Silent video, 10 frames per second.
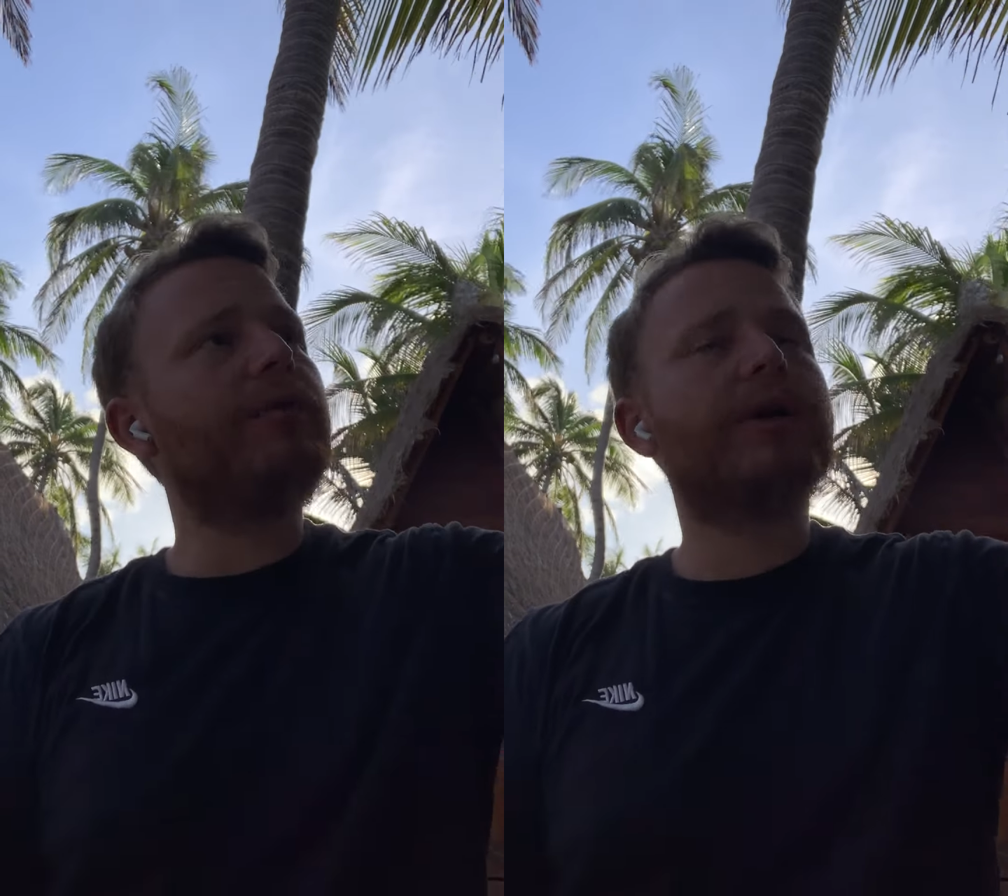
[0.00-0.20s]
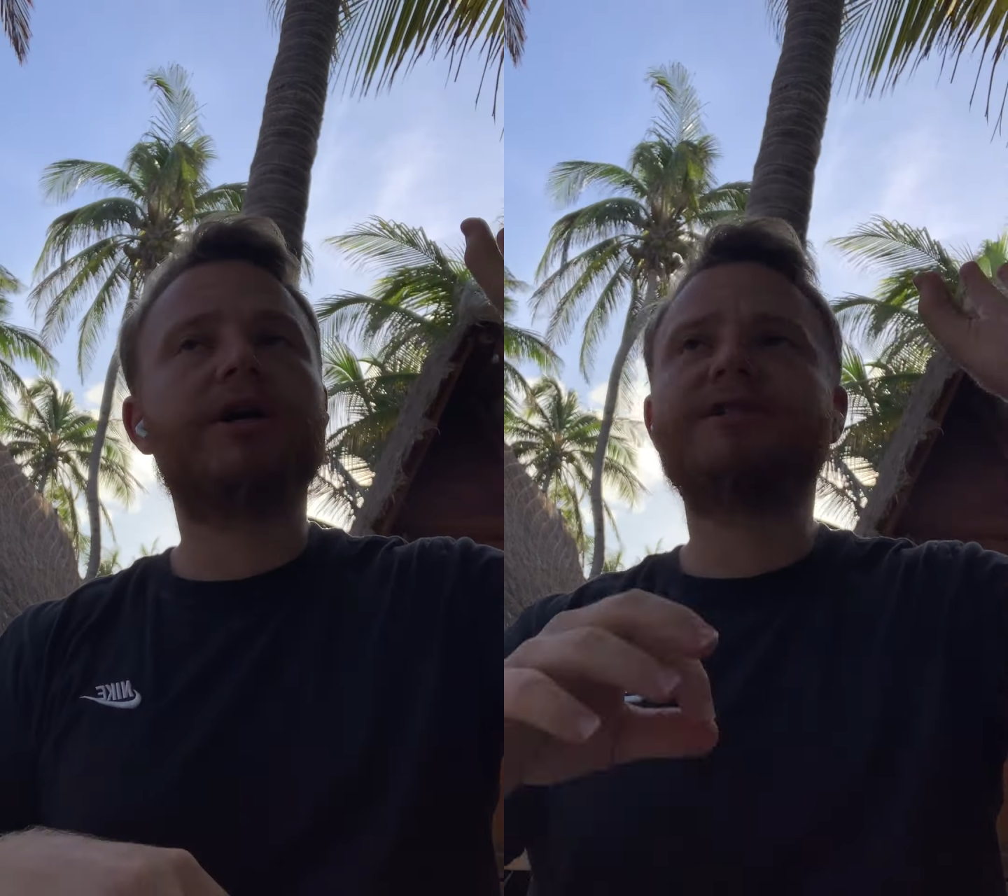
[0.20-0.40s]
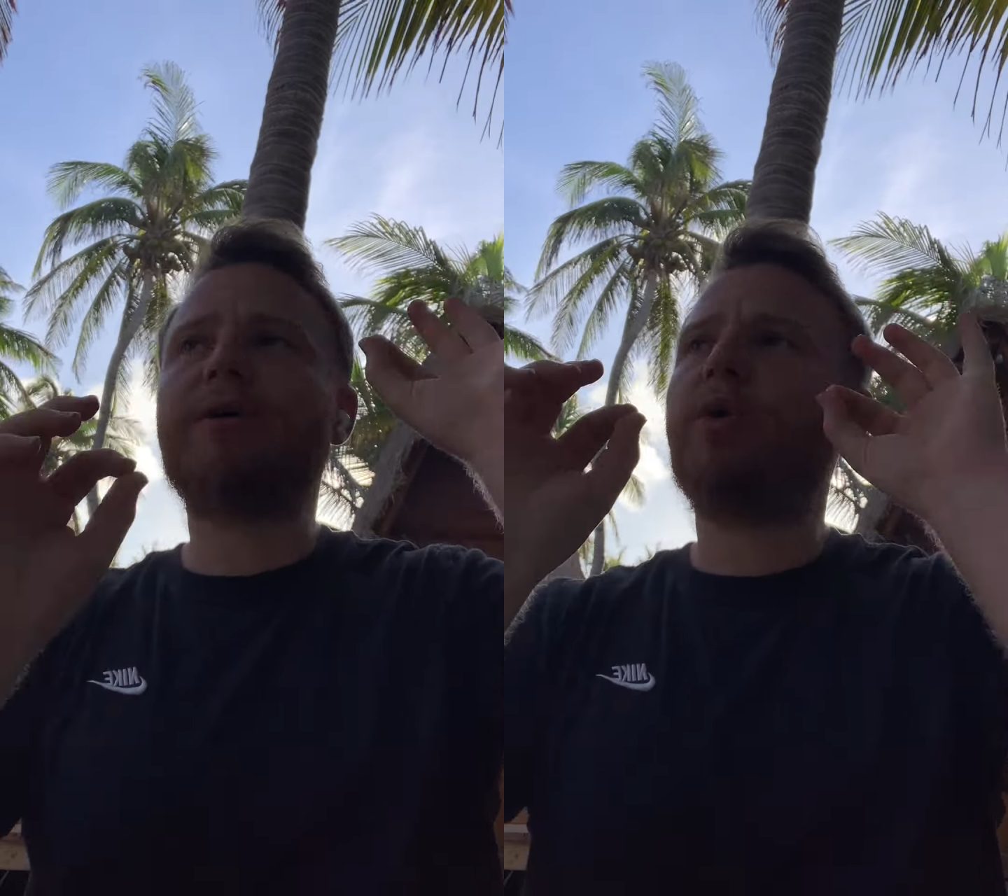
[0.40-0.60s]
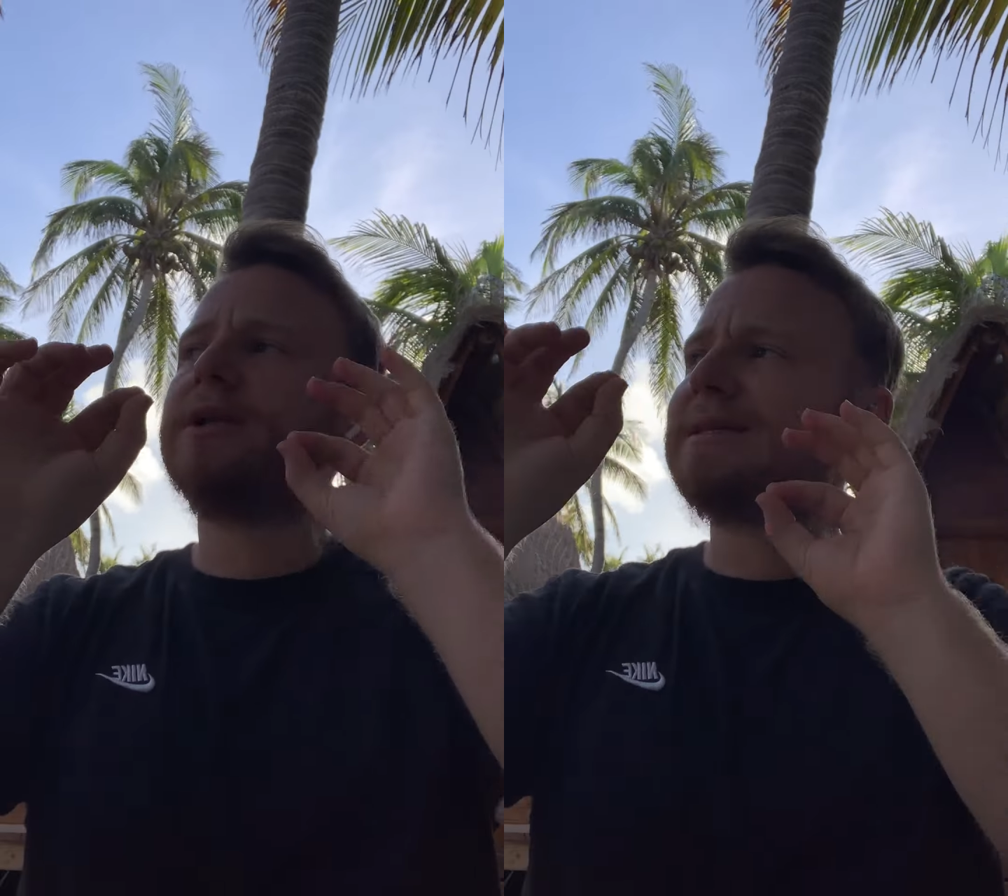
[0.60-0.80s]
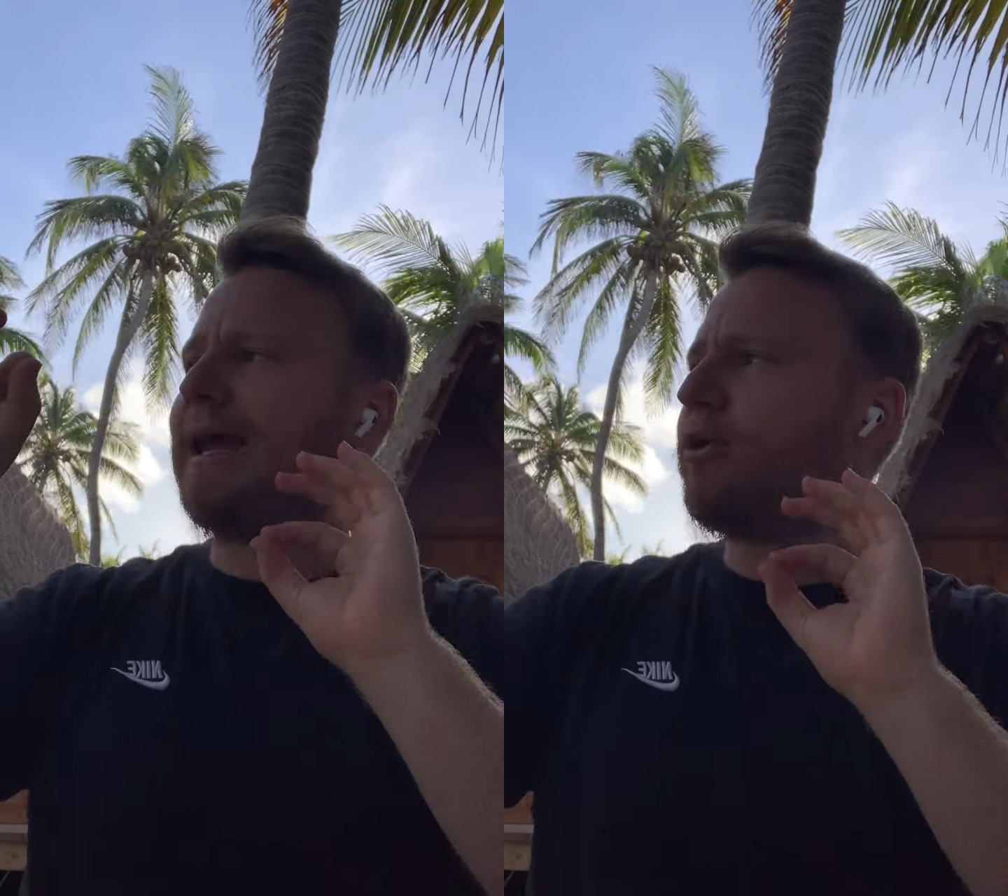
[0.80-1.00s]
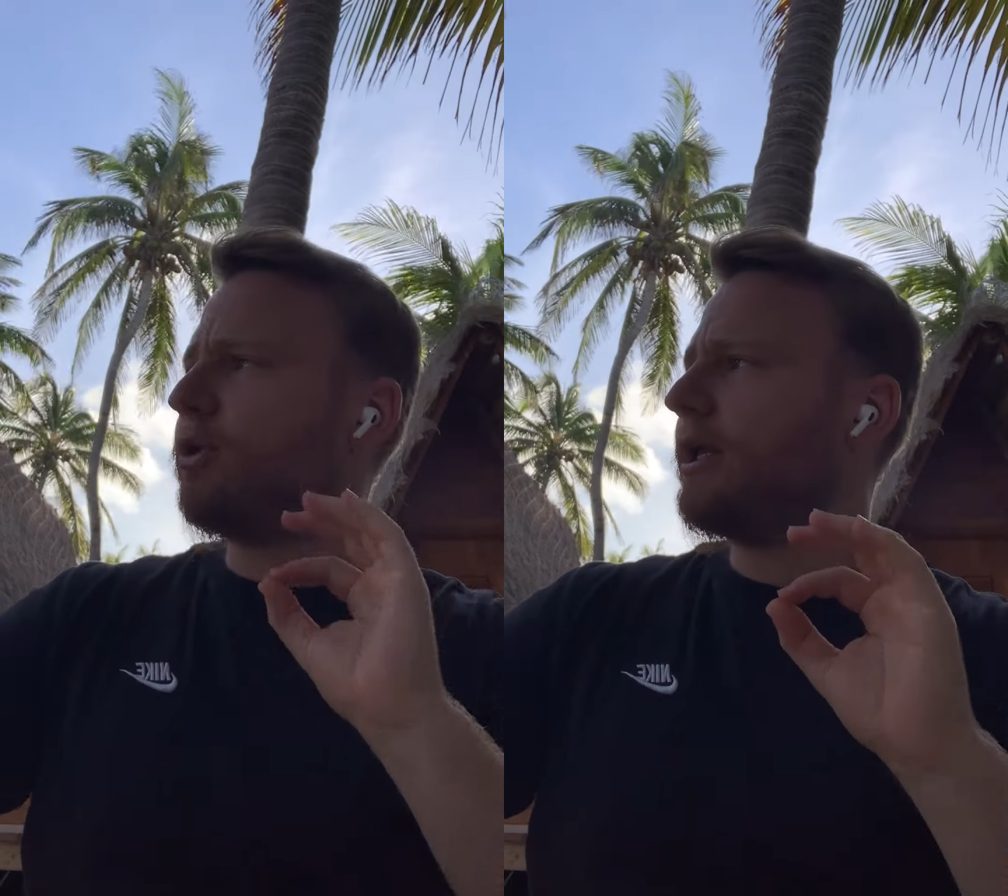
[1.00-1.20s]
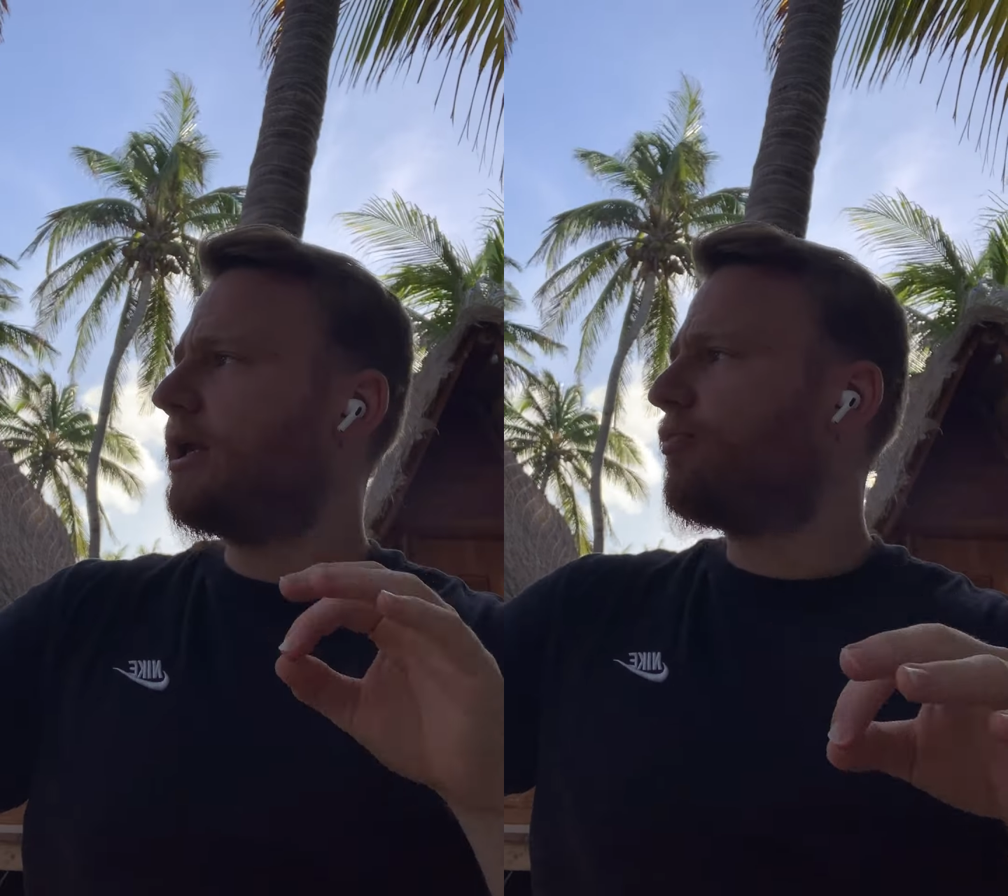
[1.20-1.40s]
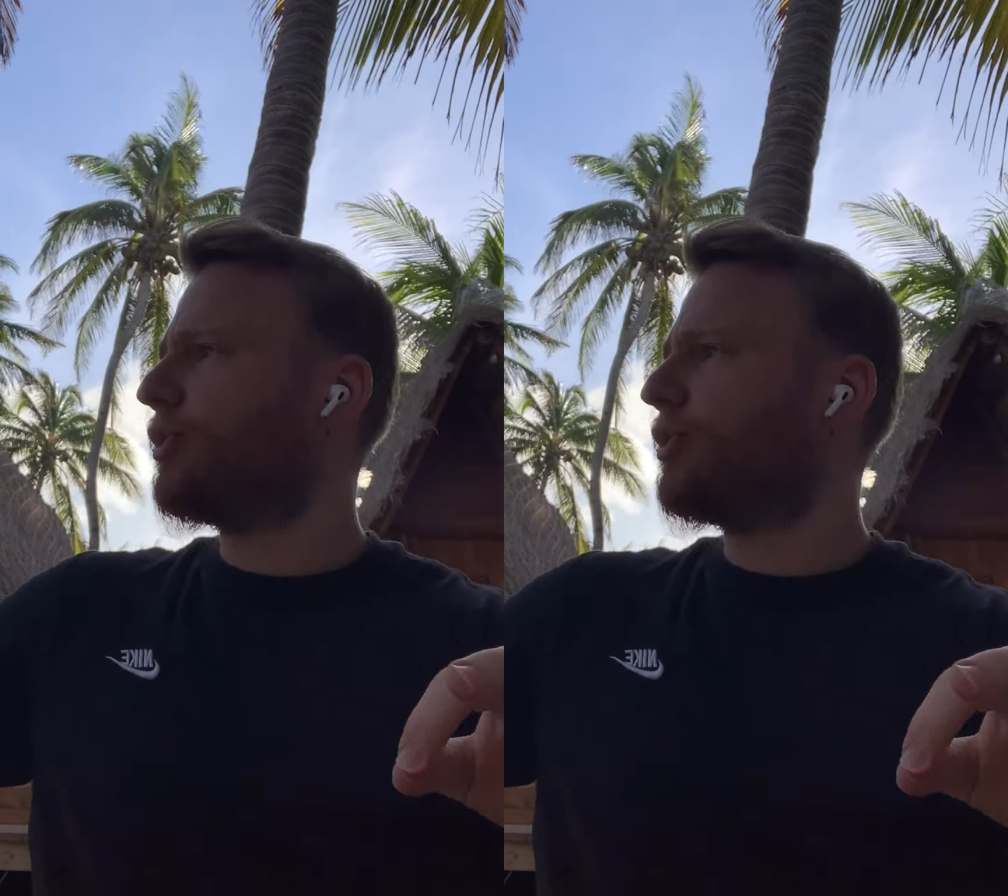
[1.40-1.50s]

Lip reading: because I want it to angle here